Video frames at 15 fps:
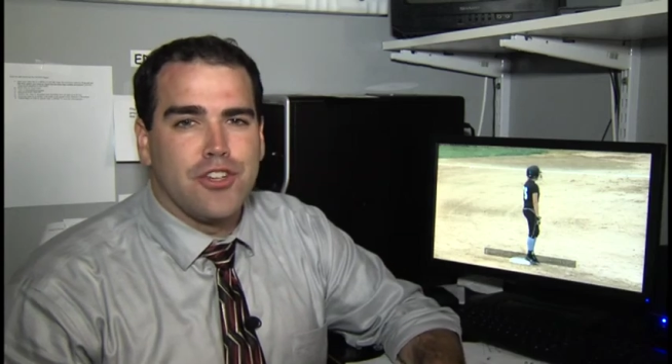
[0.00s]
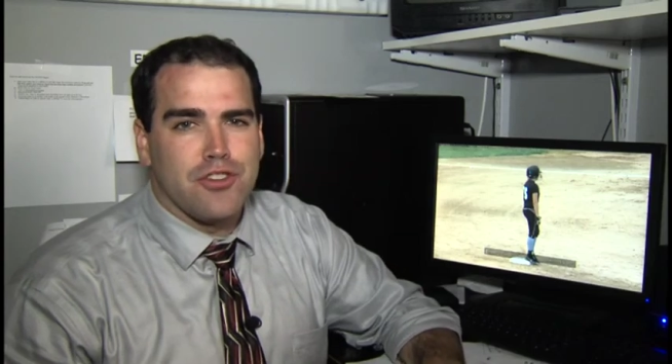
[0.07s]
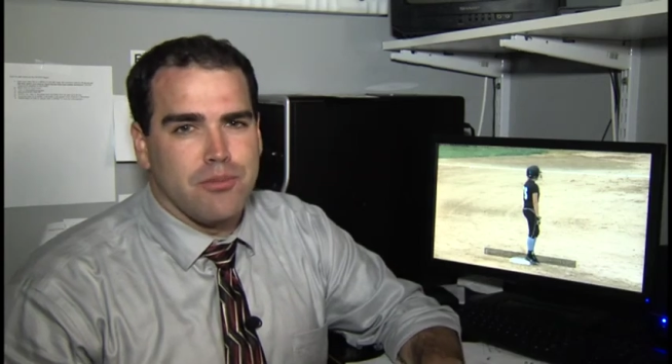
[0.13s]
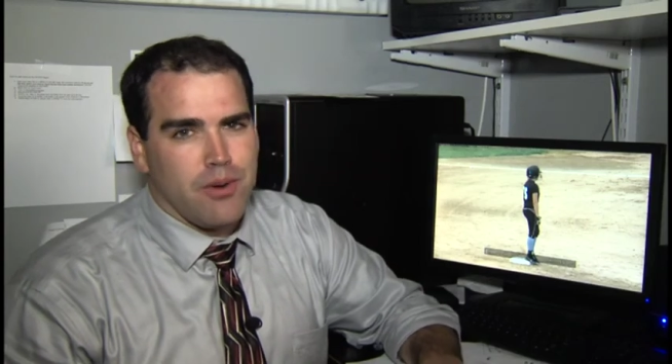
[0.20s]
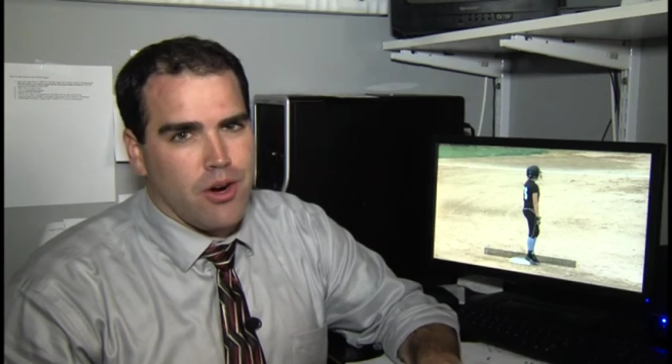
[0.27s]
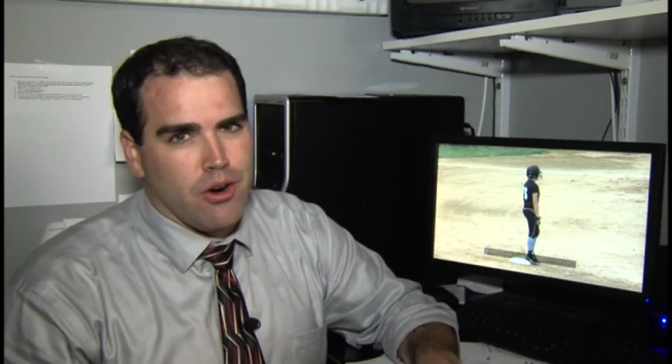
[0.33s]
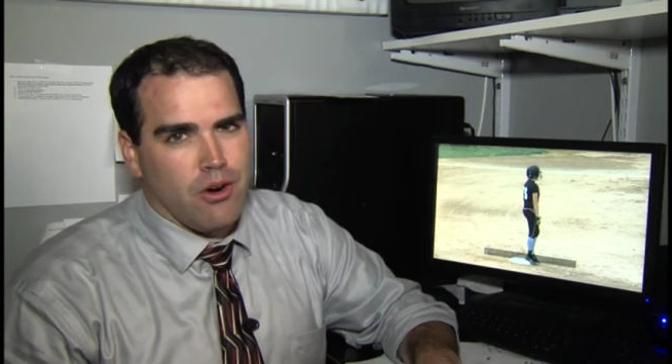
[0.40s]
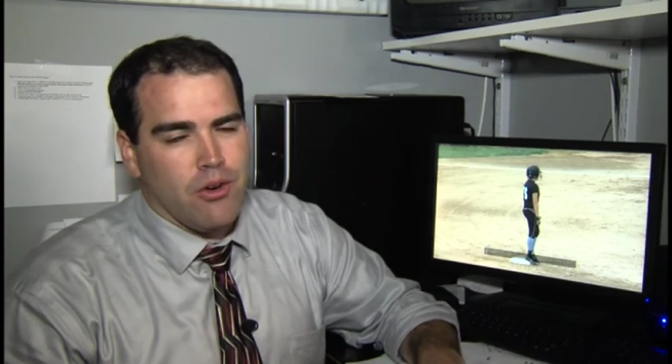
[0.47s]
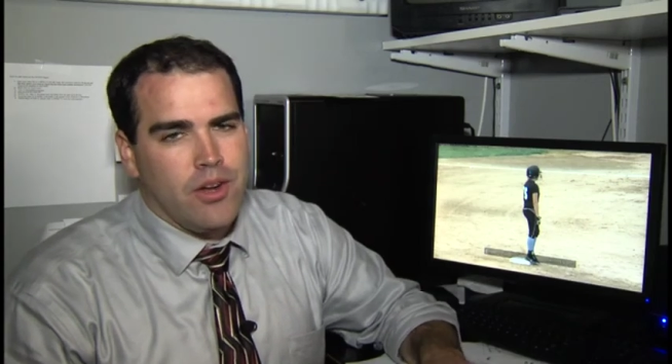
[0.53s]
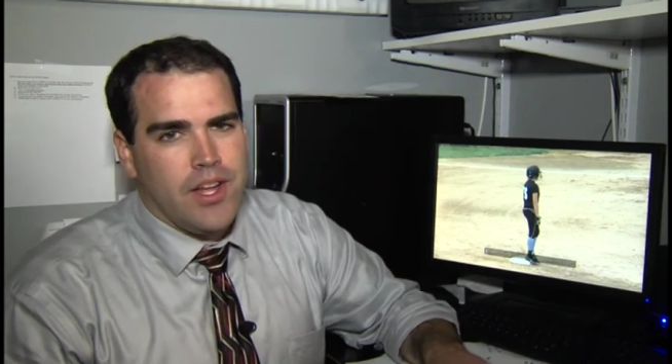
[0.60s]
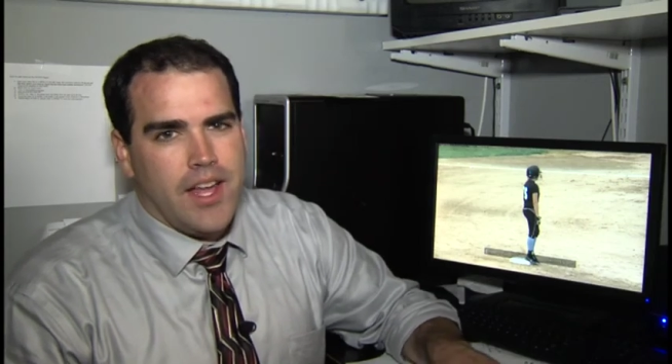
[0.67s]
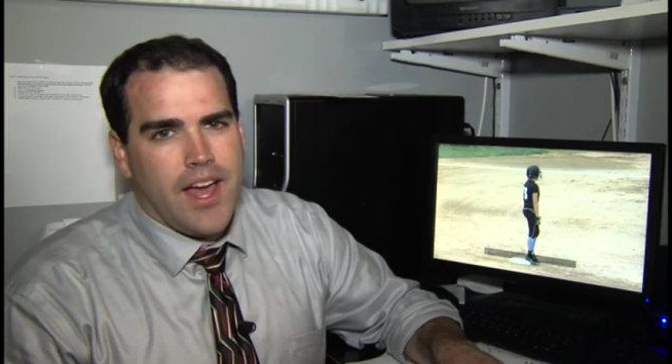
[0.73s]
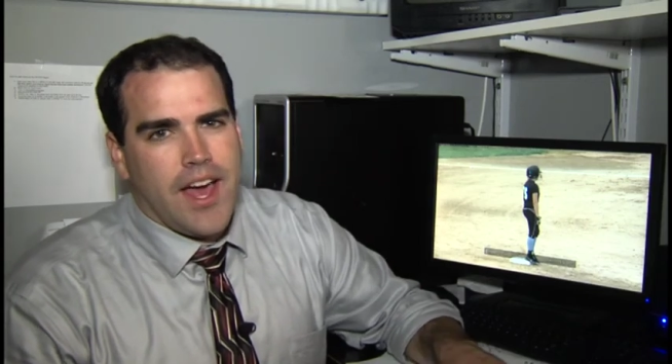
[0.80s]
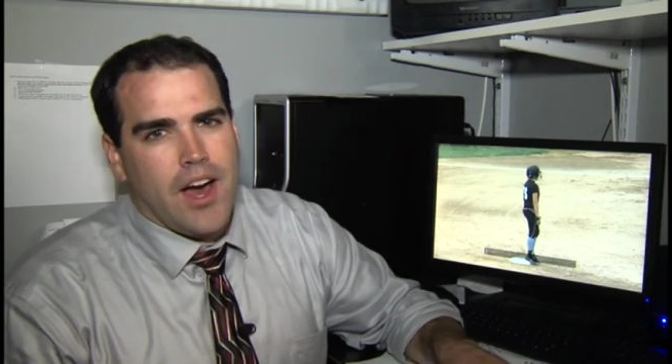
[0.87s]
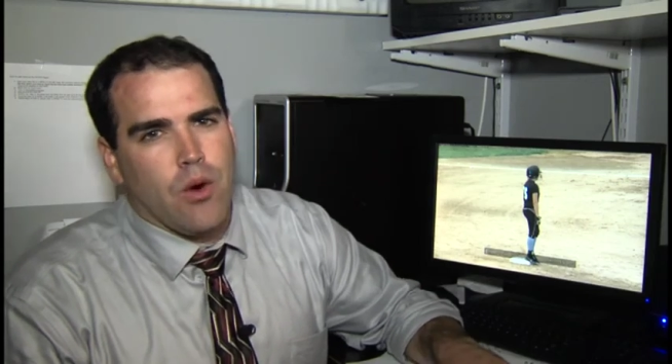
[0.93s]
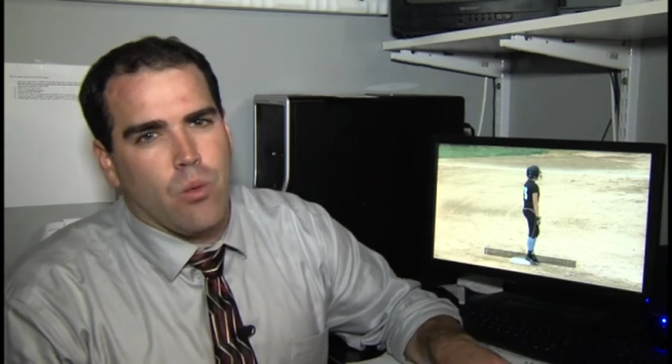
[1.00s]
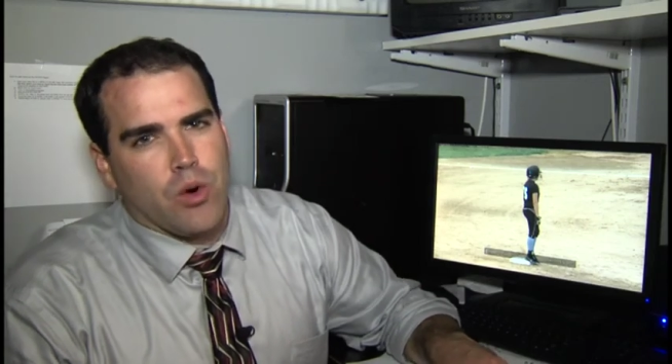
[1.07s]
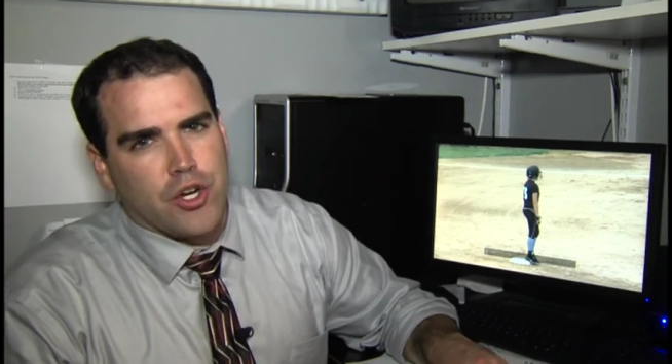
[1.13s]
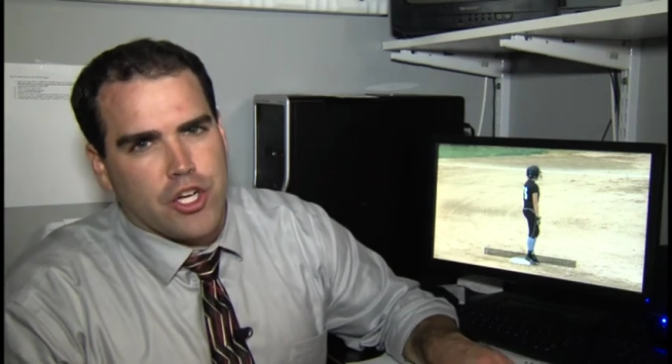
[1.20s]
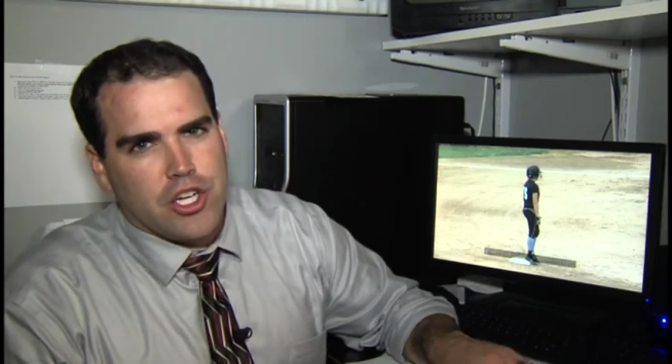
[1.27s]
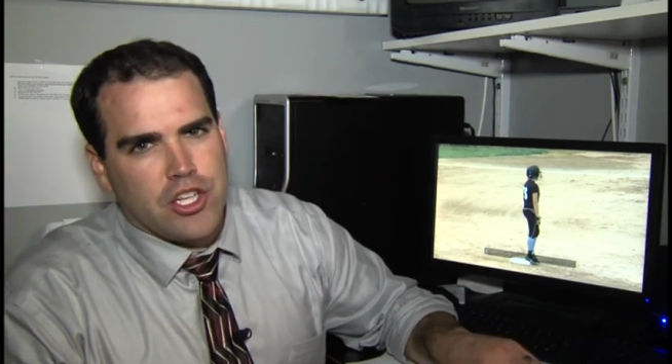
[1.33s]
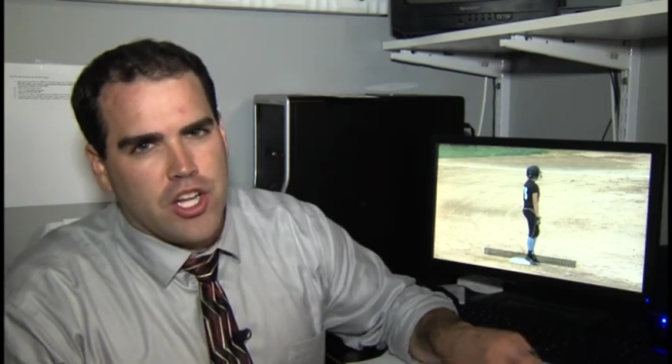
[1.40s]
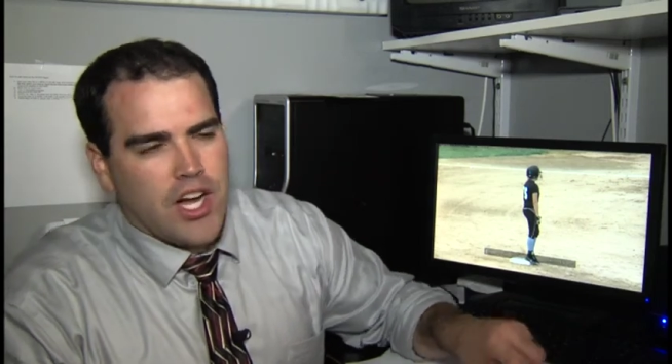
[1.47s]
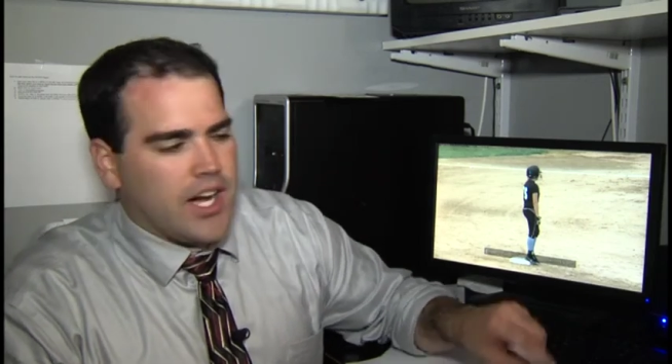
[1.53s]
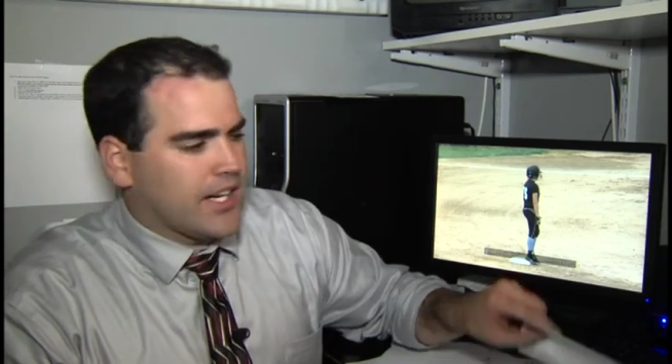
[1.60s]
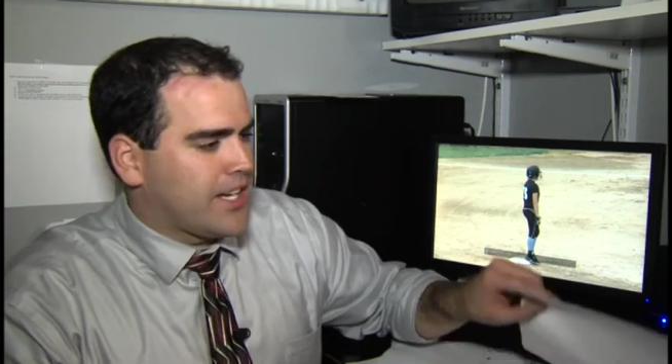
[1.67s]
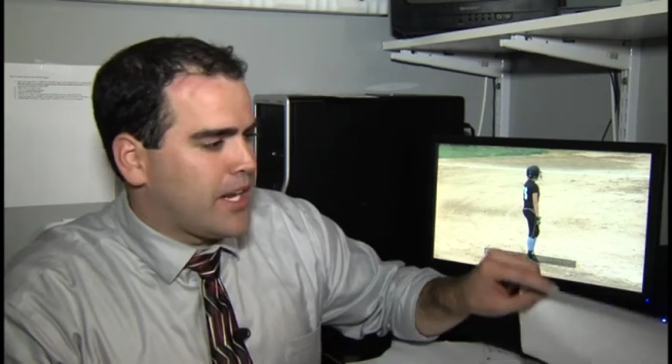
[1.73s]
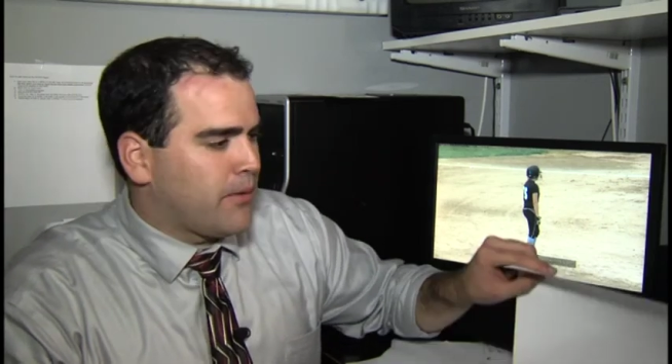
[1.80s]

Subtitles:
tomorrow at 1 o'clock.